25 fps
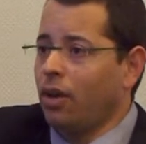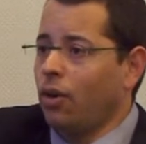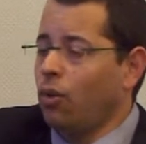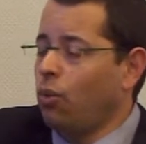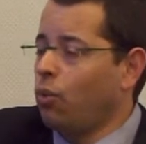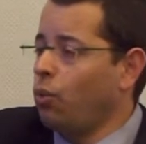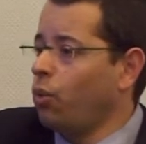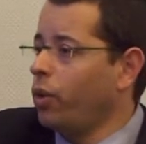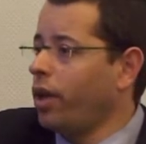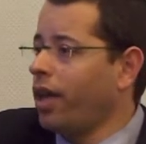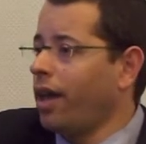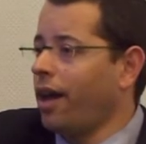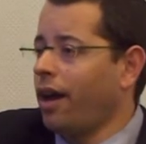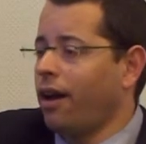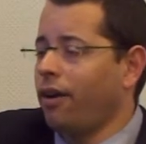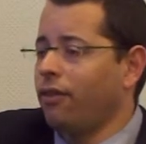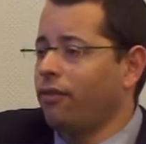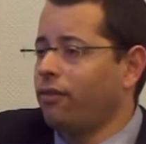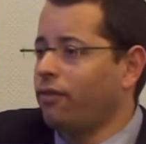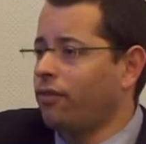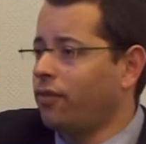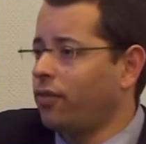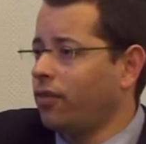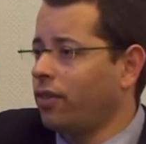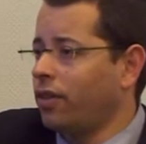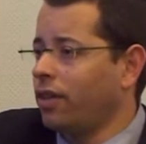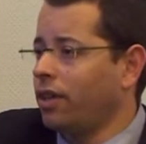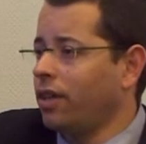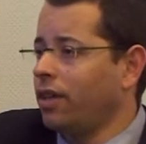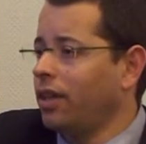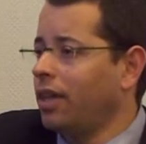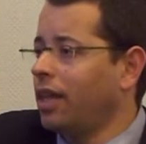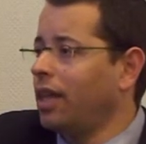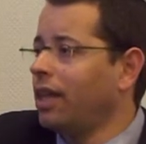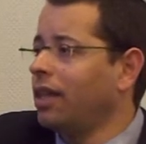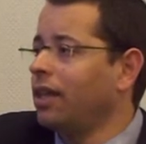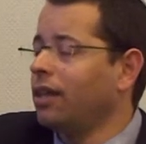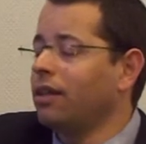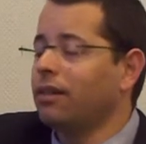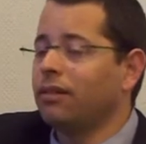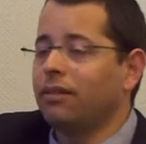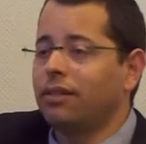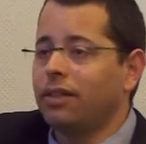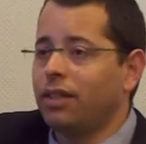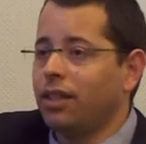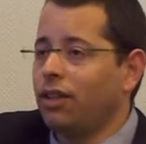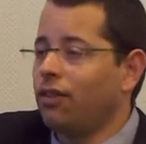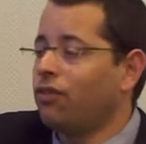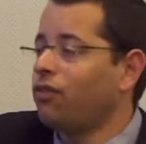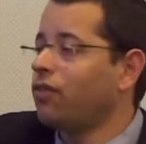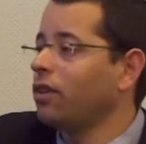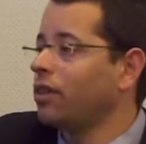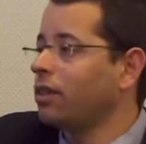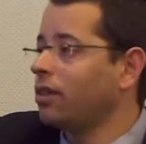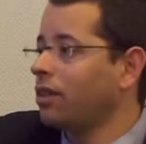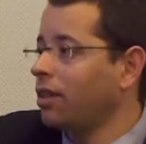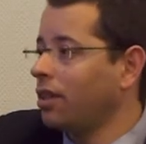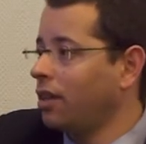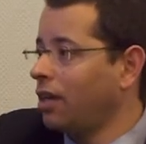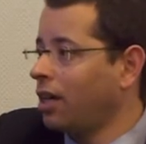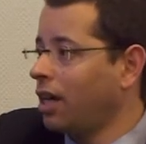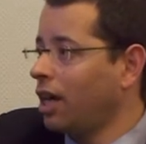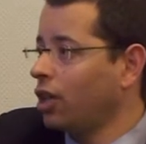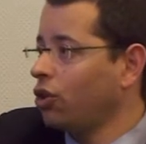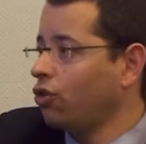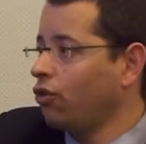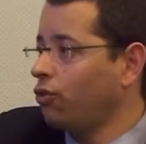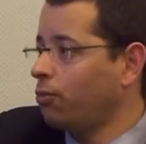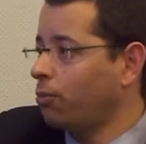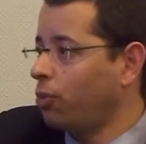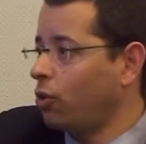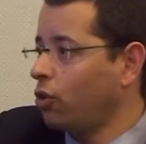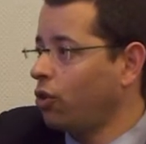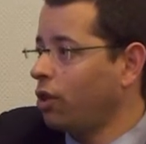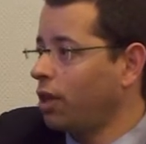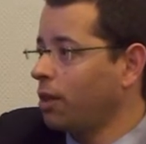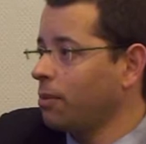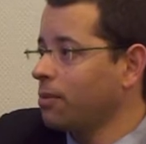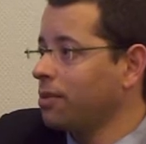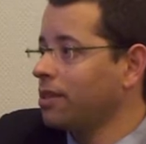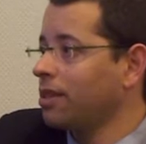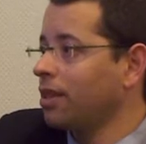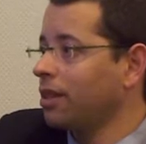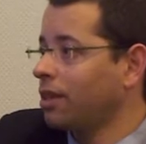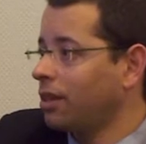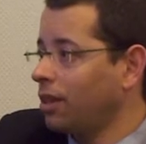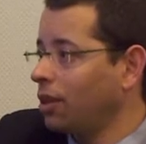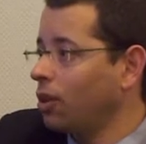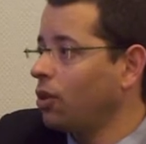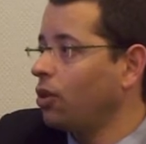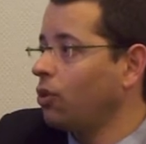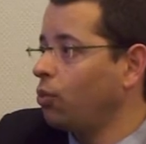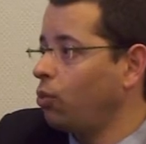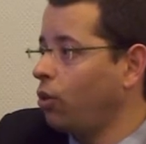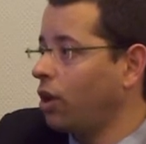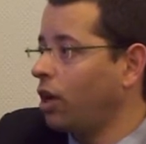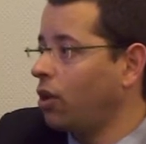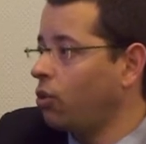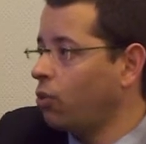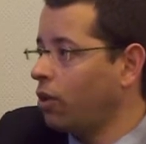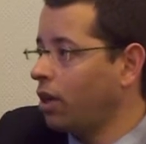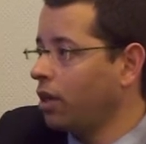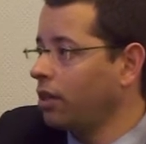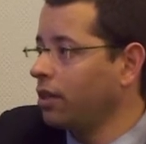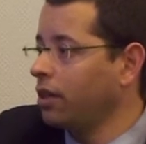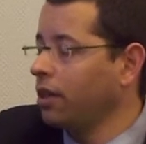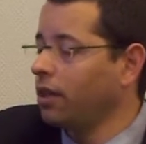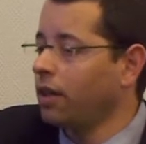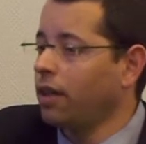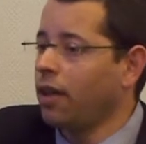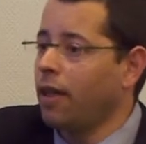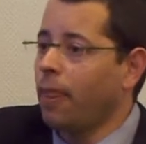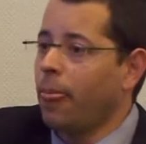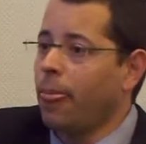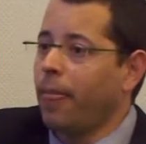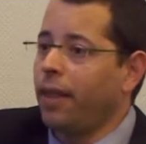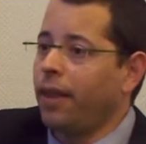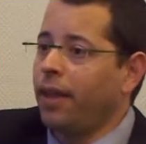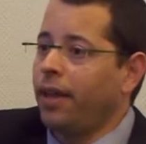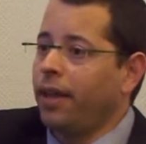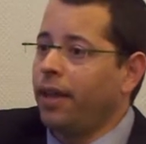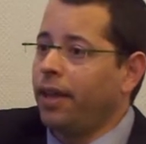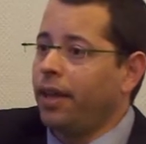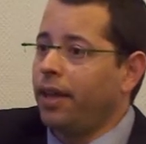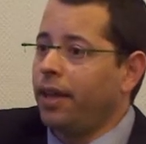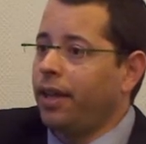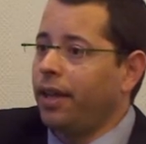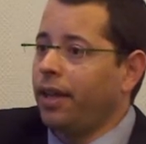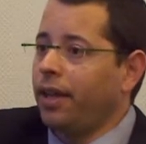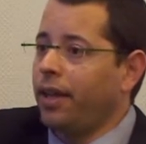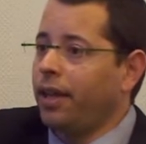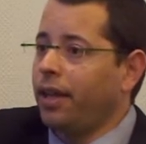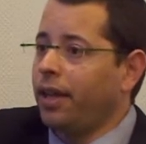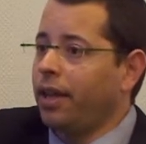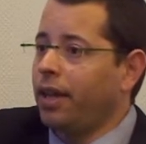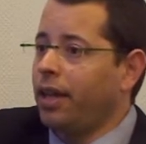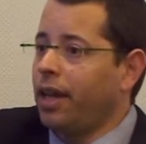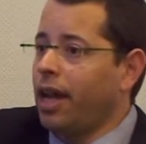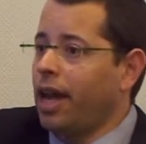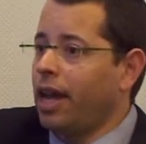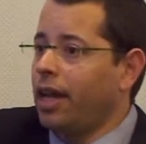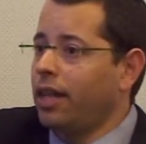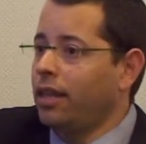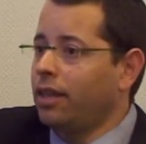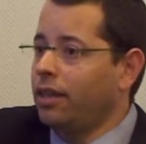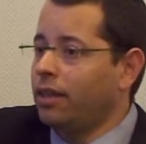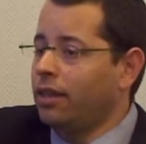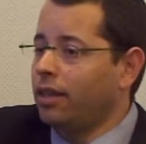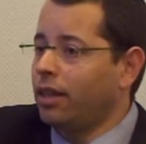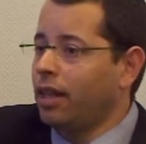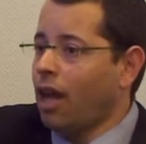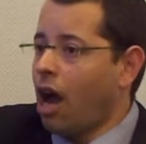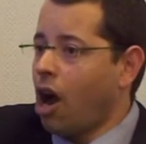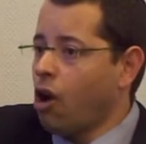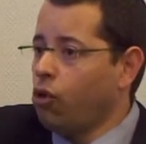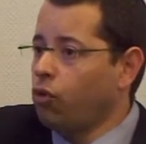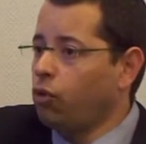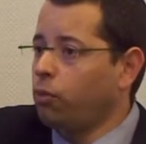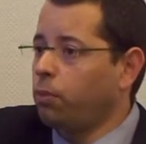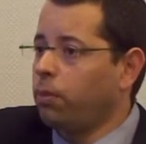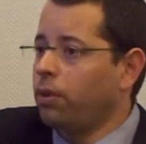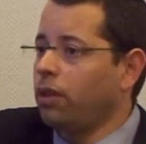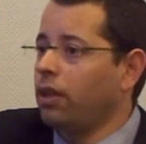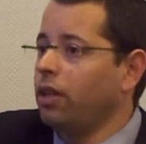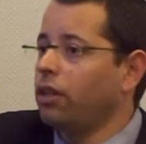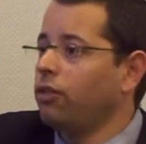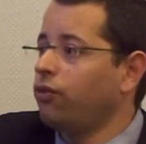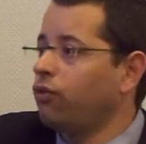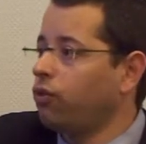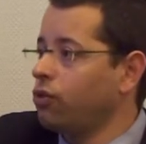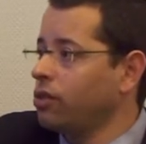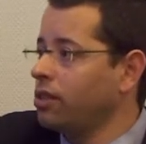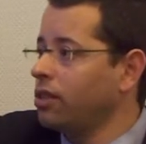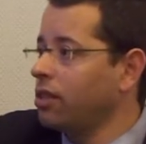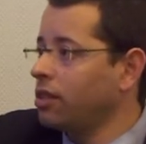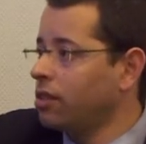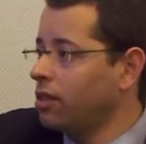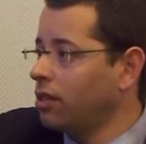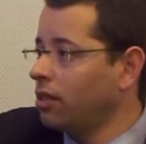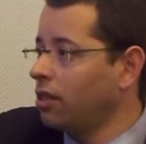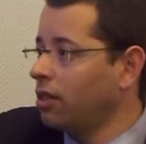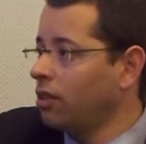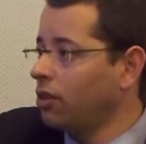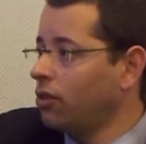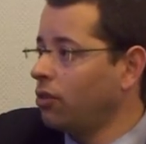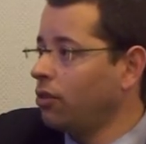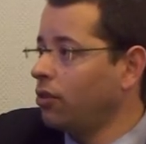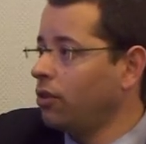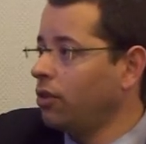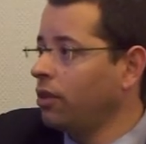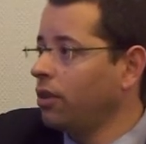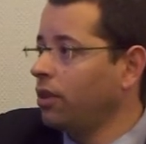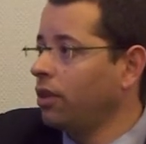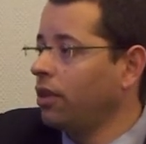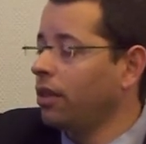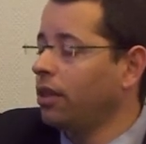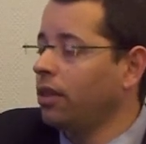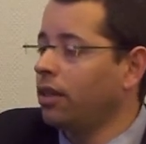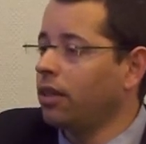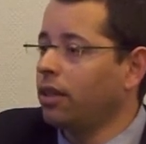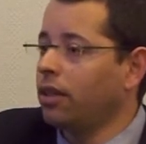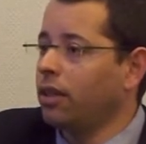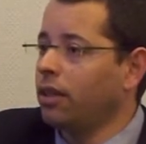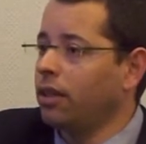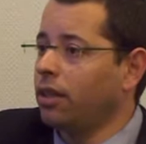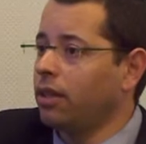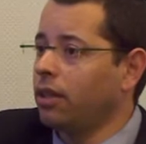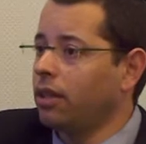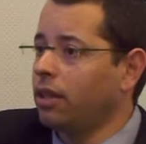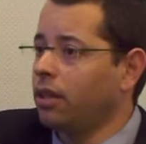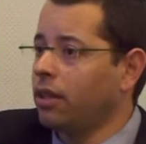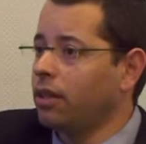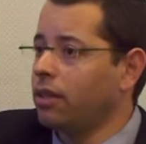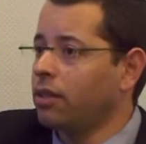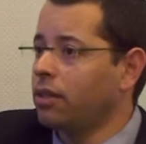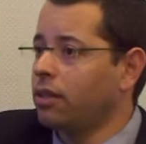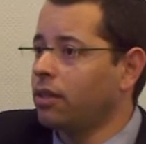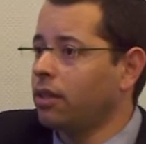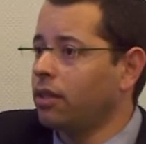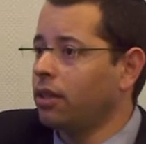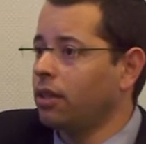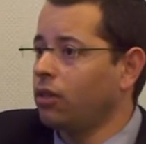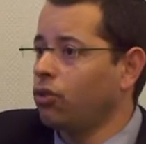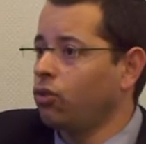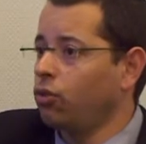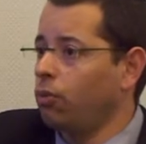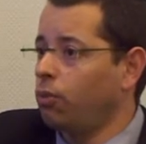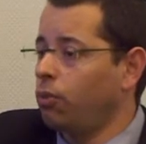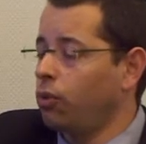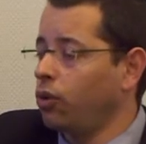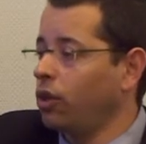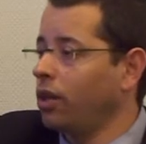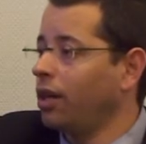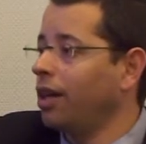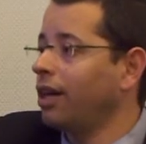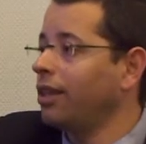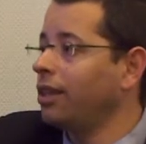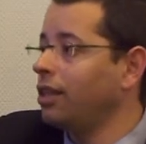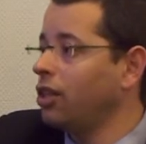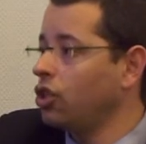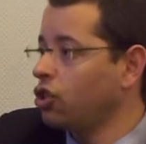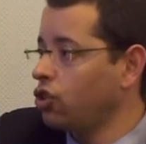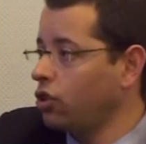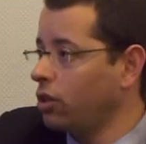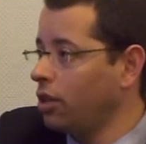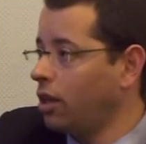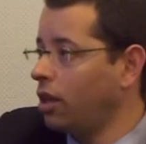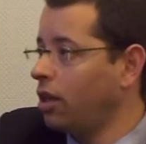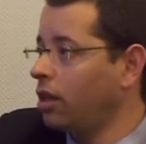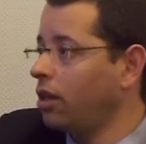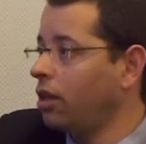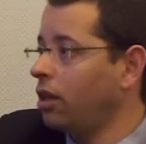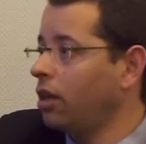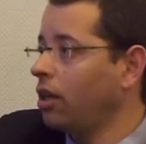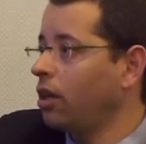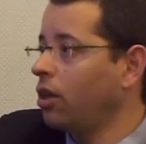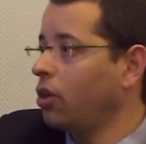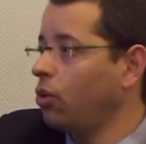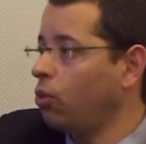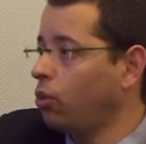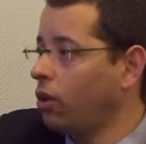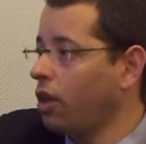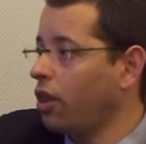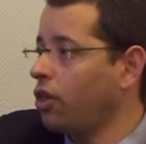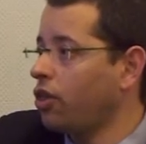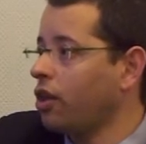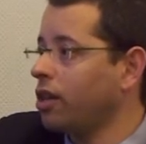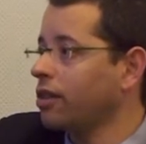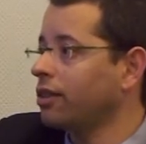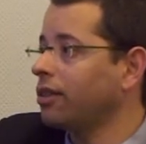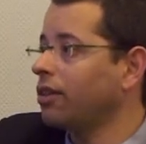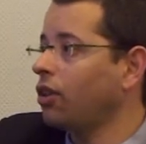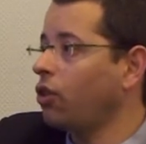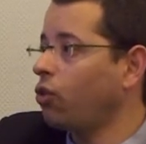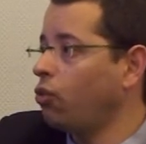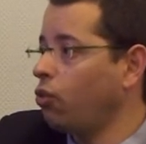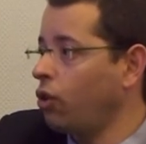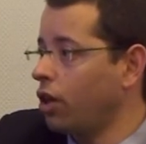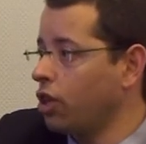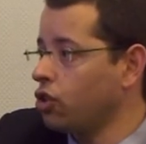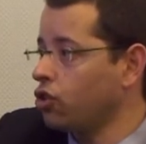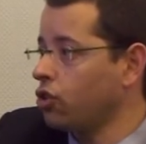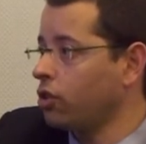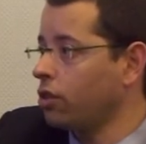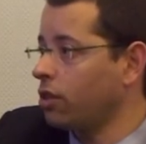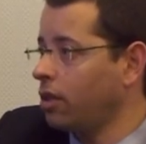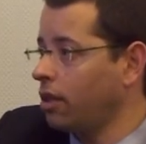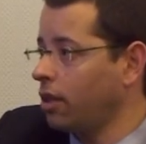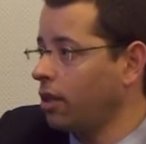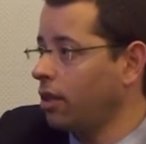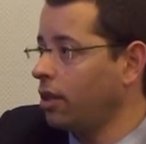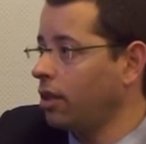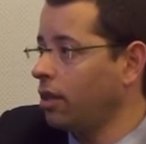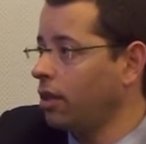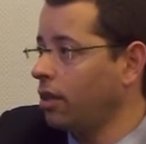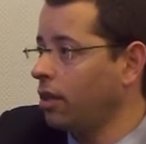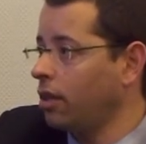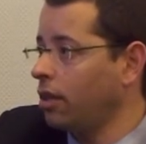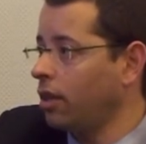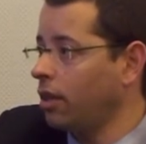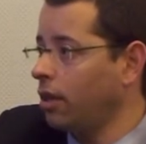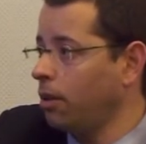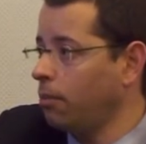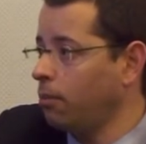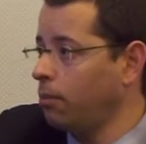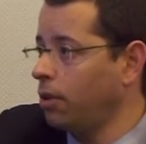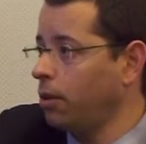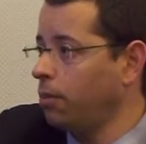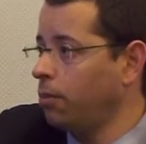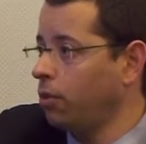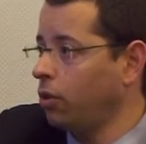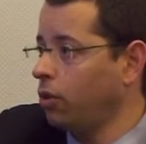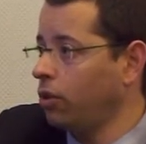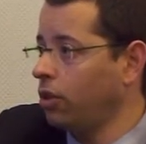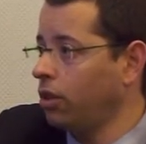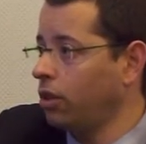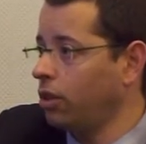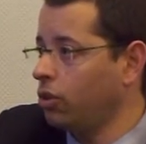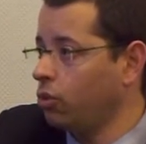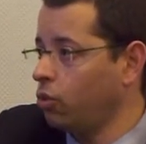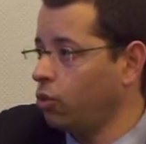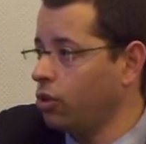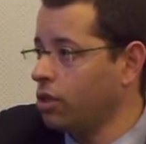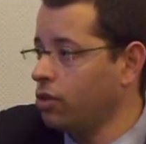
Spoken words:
we have different kind of programs that we are running, and our plan for this year is to bring additional 1,300 people to